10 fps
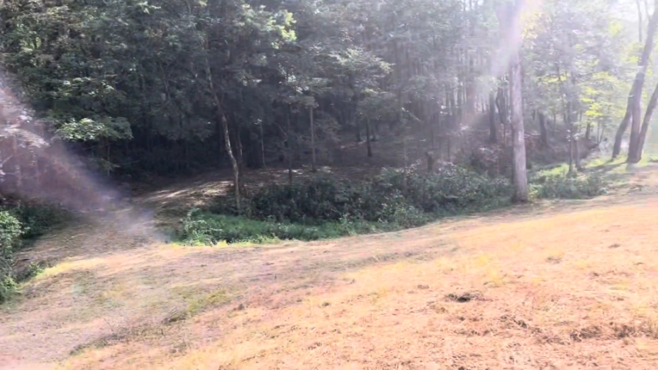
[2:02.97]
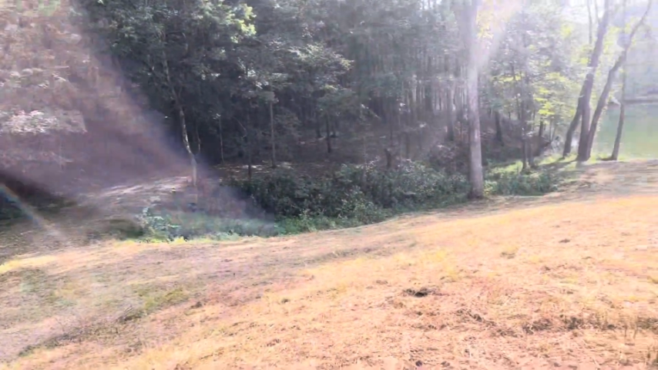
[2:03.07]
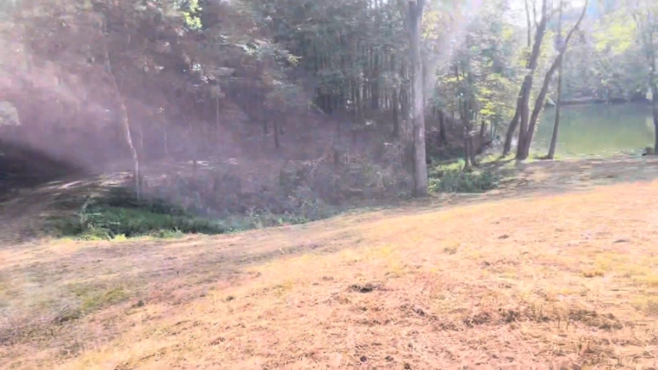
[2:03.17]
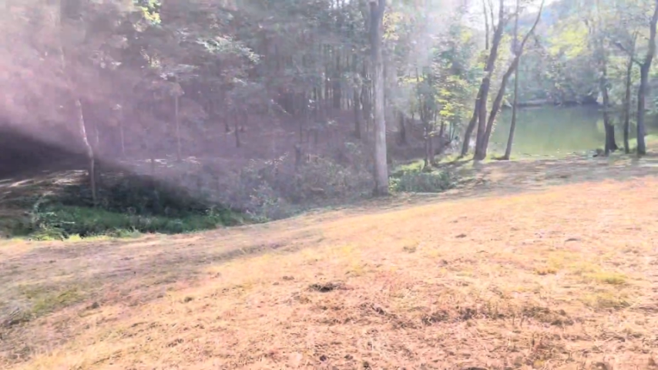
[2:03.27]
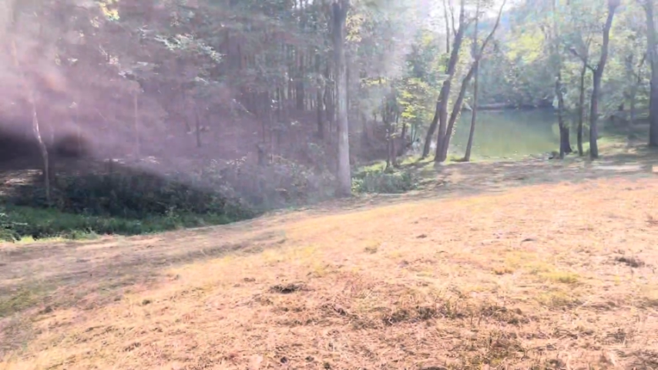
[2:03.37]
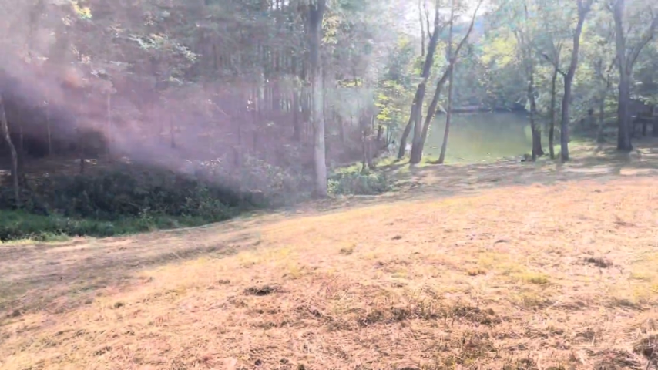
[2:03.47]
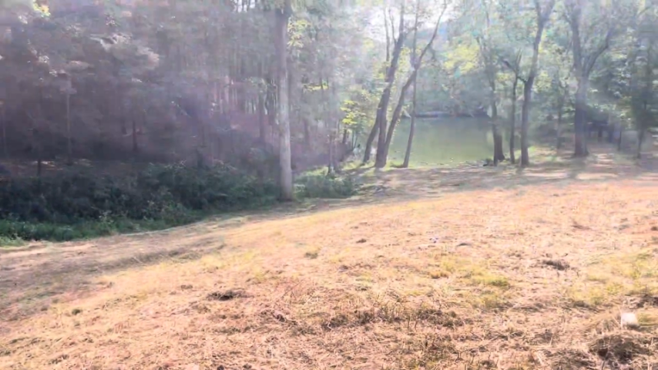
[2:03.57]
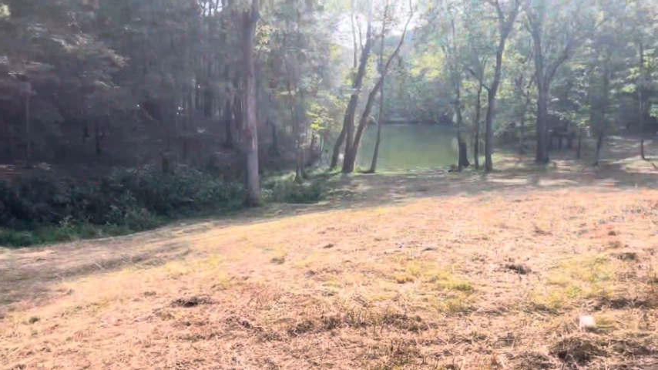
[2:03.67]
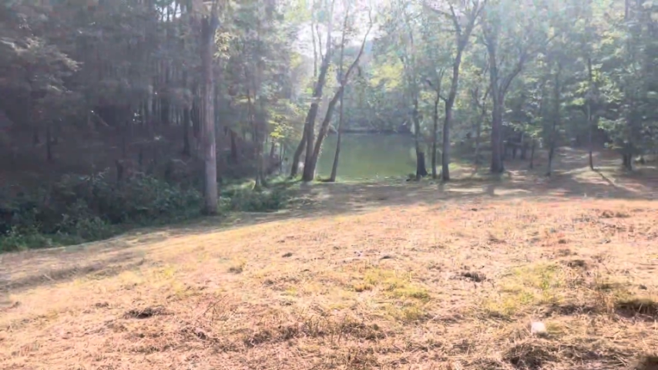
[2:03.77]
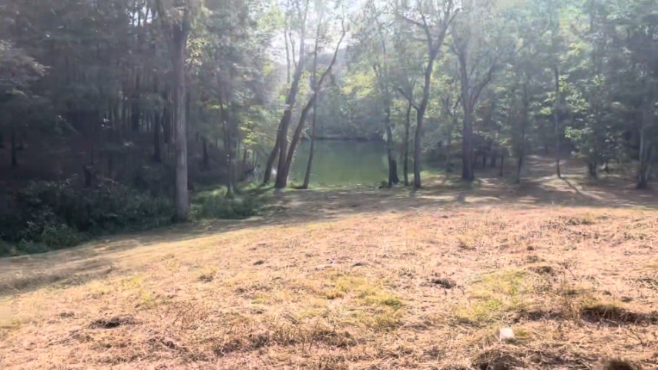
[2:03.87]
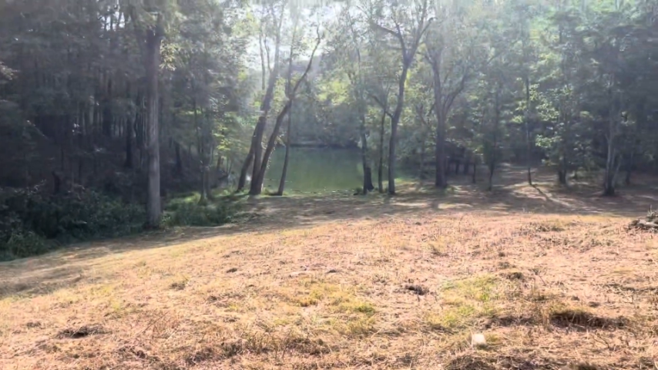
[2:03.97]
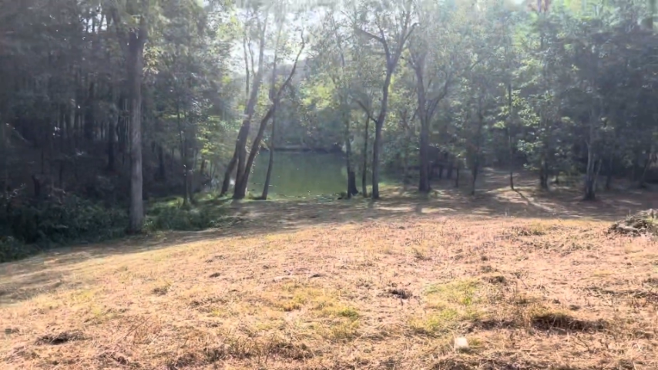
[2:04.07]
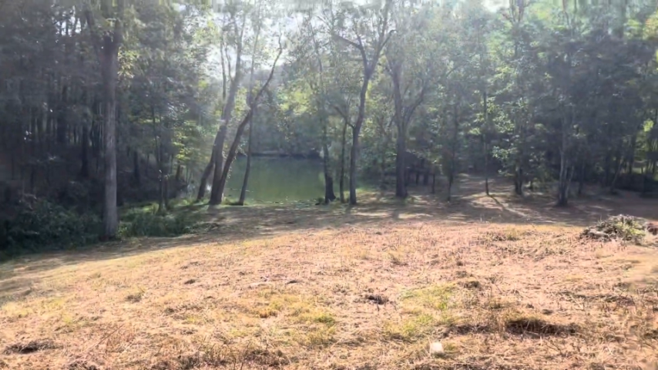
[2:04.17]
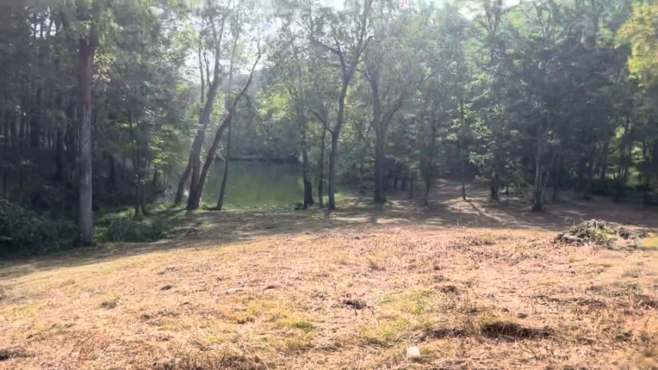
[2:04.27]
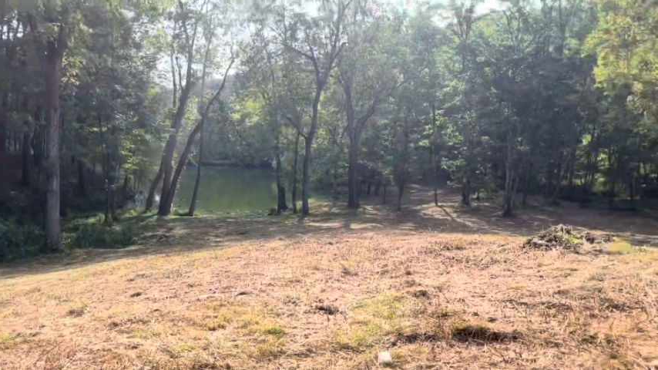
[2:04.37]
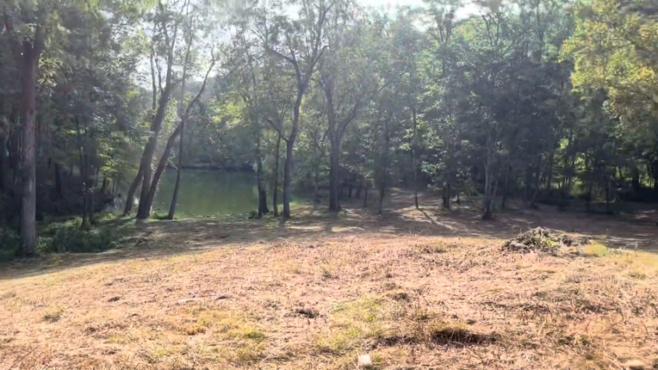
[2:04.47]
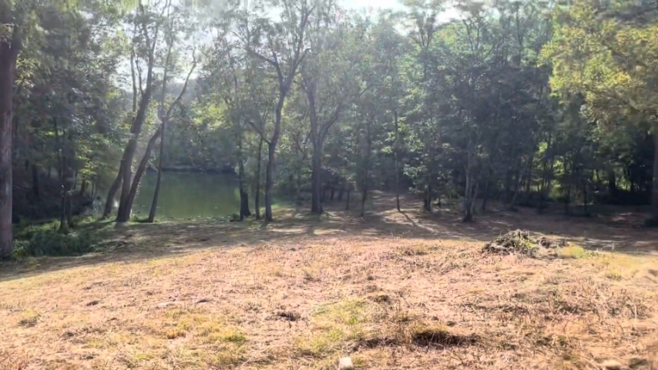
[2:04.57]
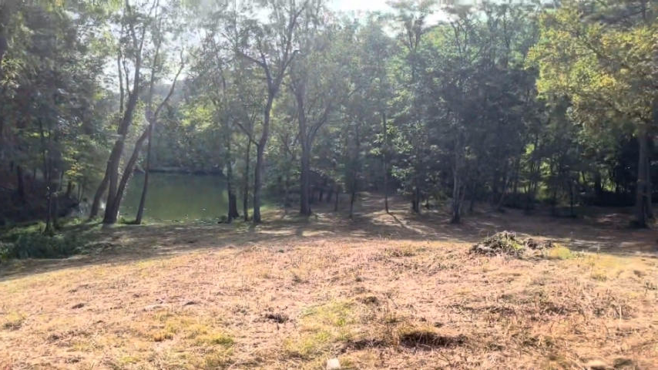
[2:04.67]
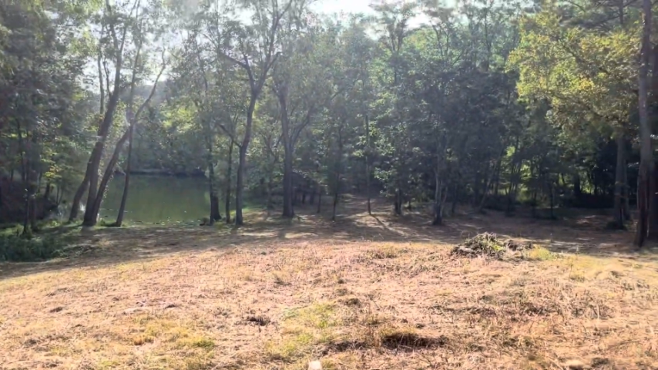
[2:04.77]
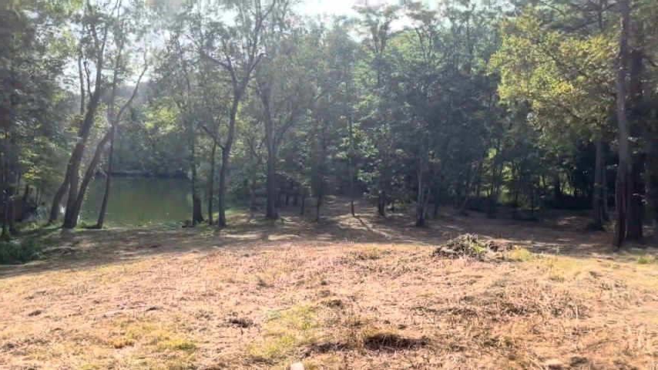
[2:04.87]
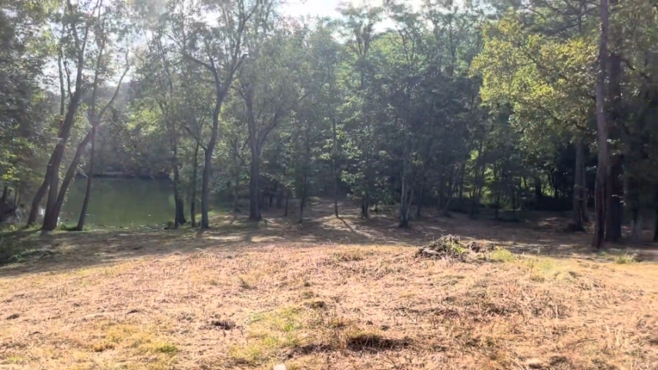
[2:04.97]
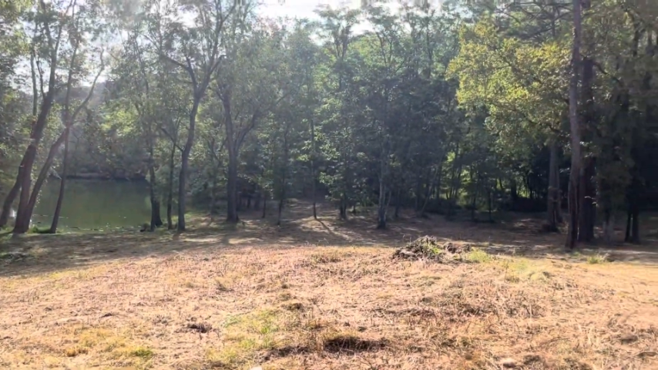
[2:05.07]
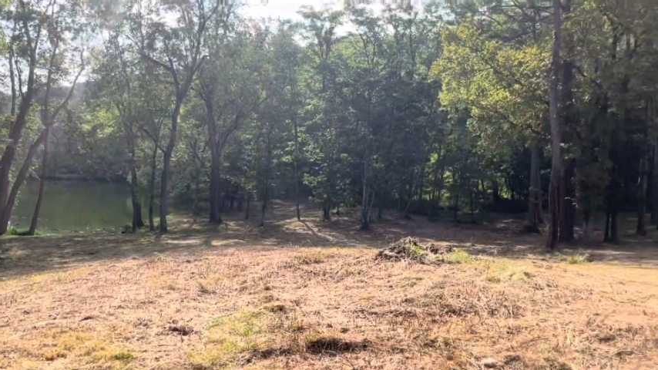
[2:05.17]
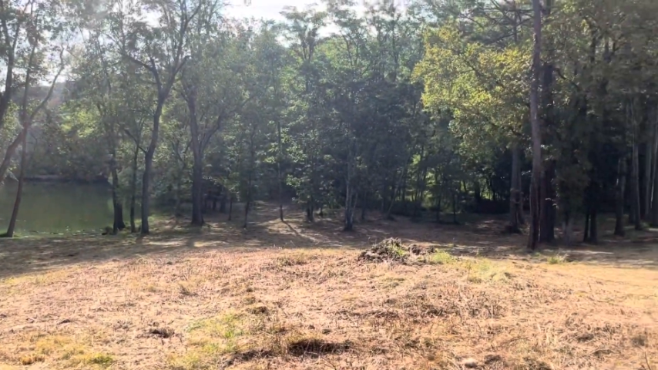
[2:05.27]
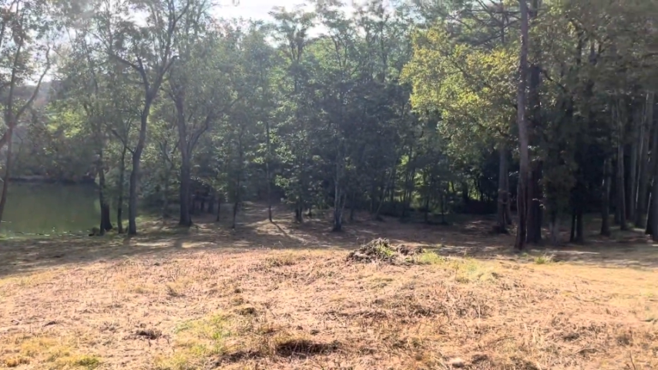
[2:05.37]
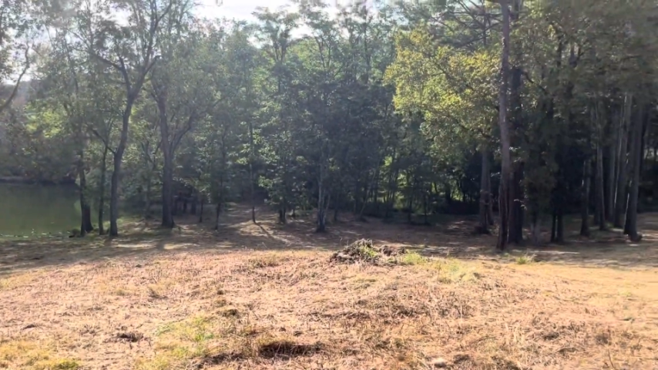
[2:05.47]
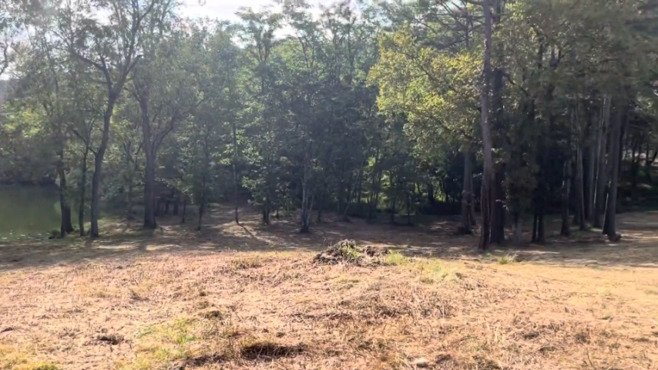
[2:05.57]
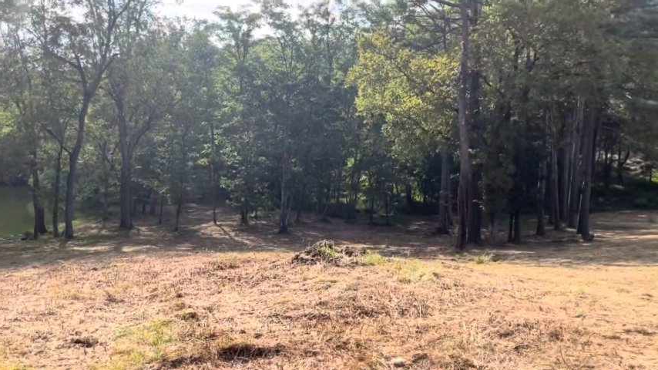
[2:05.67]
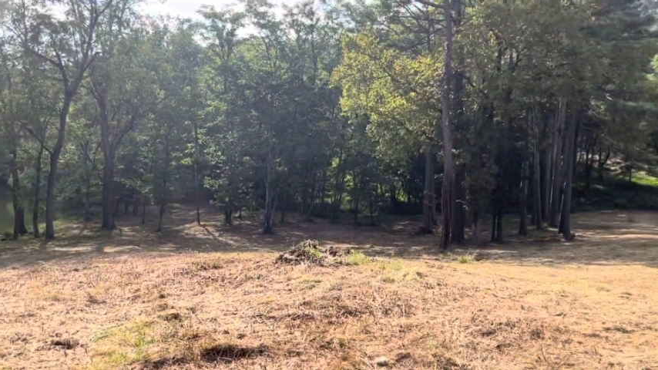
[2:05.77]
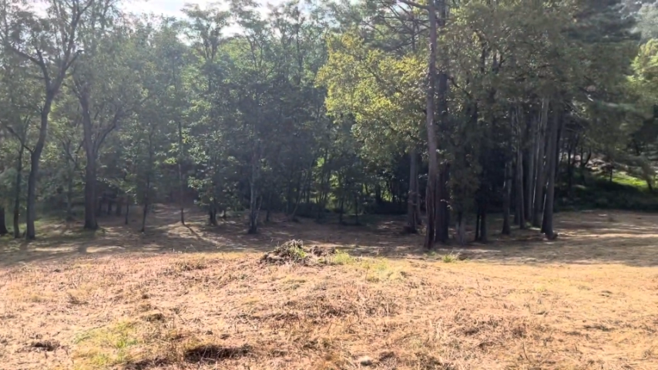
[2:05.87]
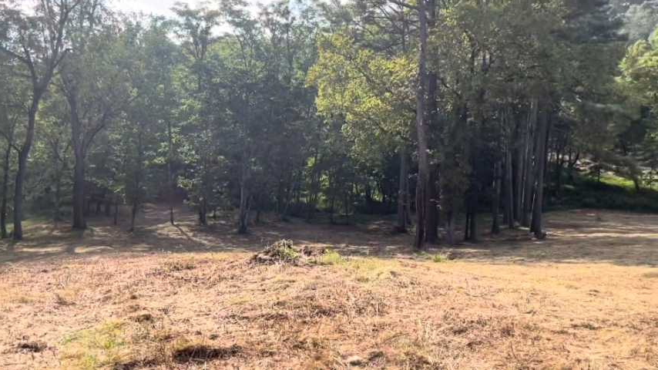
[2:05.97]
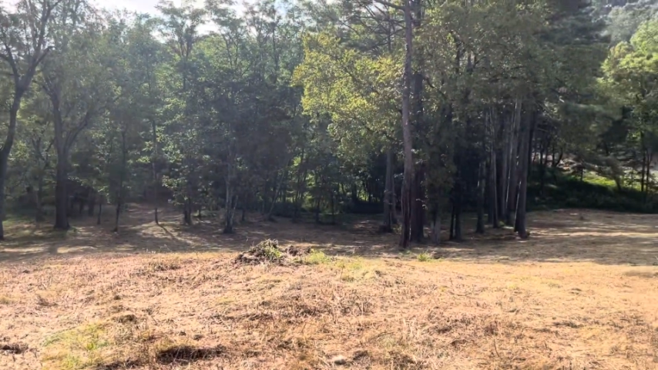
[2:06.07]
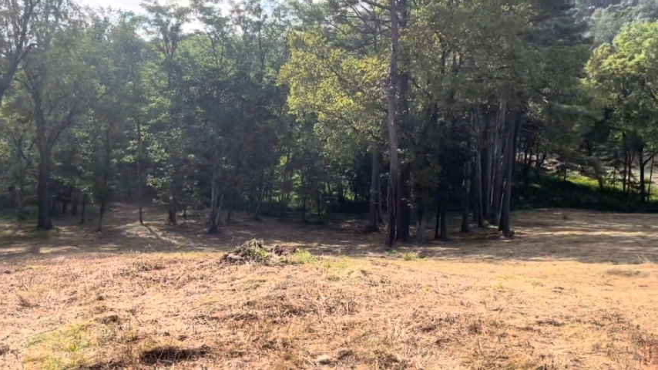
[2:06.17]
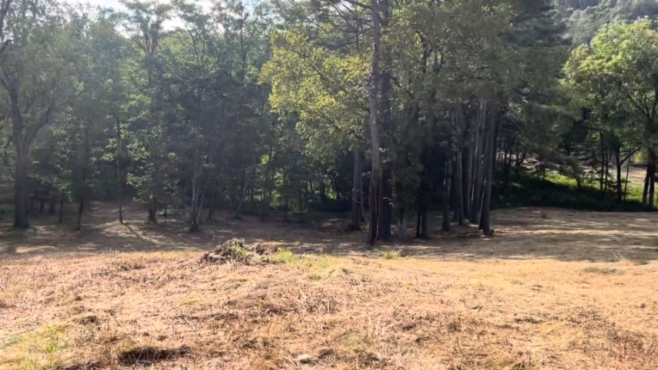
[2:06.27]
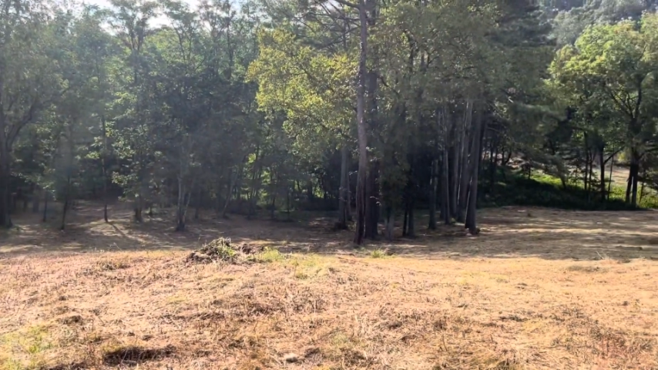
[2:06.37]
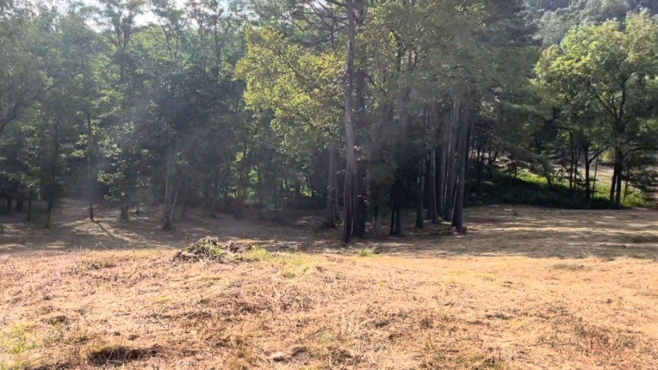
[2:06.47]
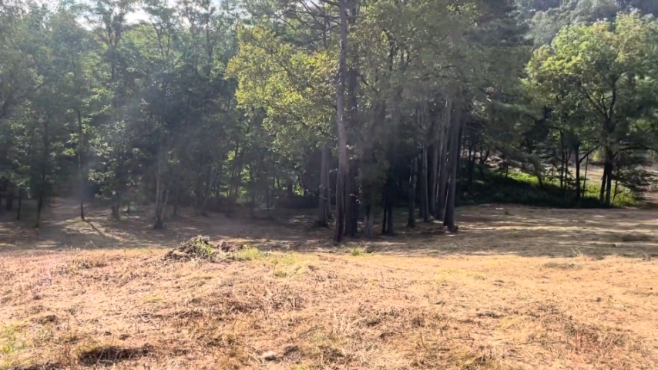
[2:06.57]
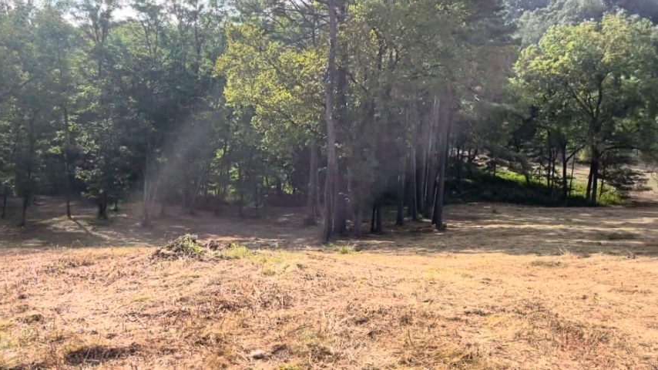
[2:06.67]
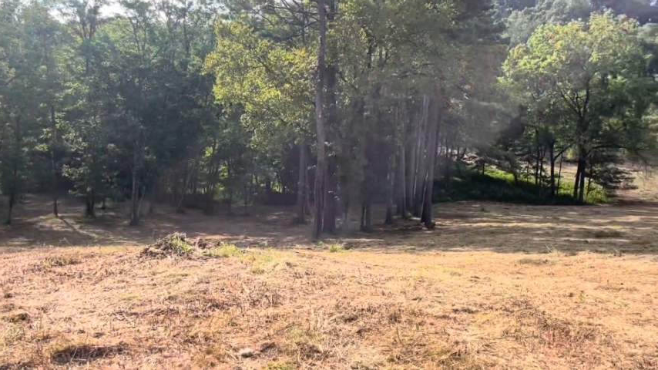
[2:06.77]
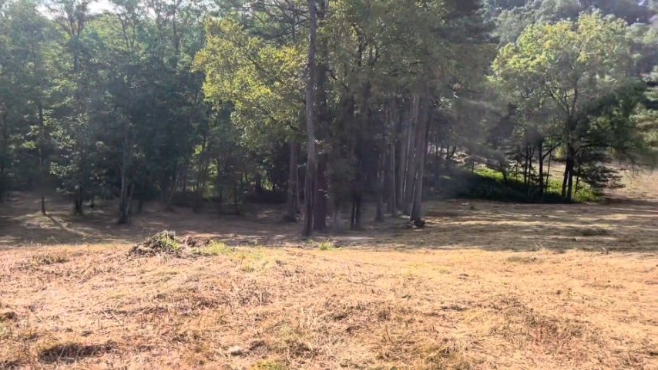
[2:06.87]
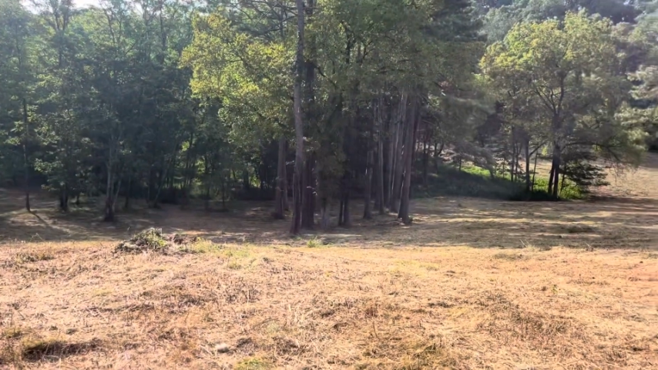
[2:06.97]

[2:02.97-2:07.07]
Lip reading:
(no speaker visible)